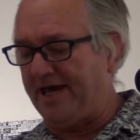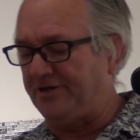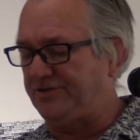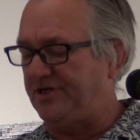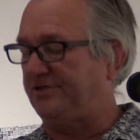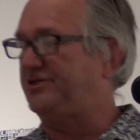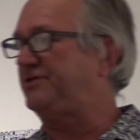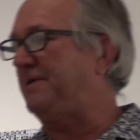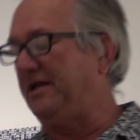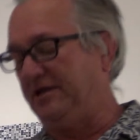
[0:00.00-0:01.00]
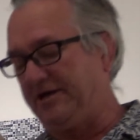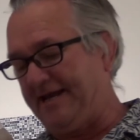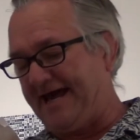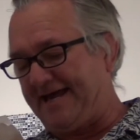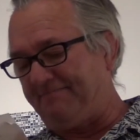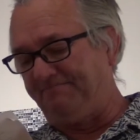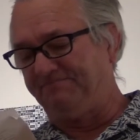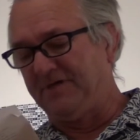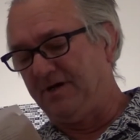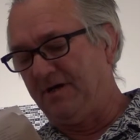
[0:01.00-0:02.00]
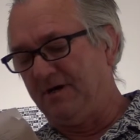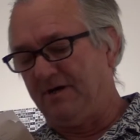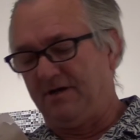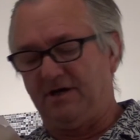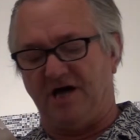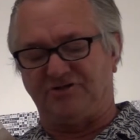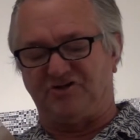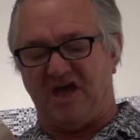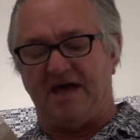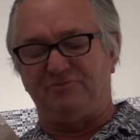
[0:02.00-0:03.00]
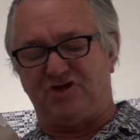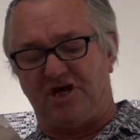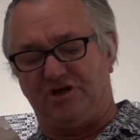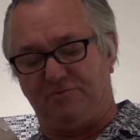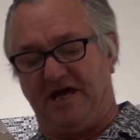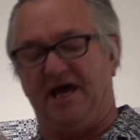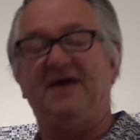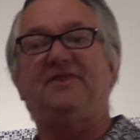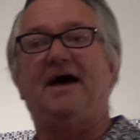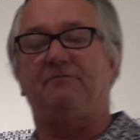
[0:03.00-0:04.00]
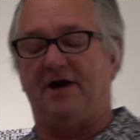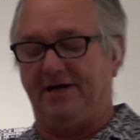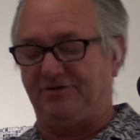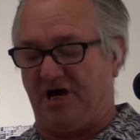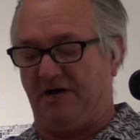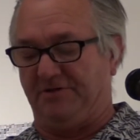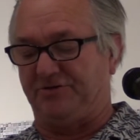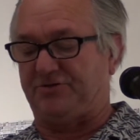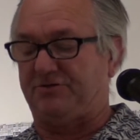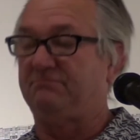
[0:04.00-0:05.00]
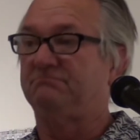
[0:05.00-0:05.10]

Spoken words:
Can't you tell just by looking at him? Got the same chin as me. Ain't that right, Thomas?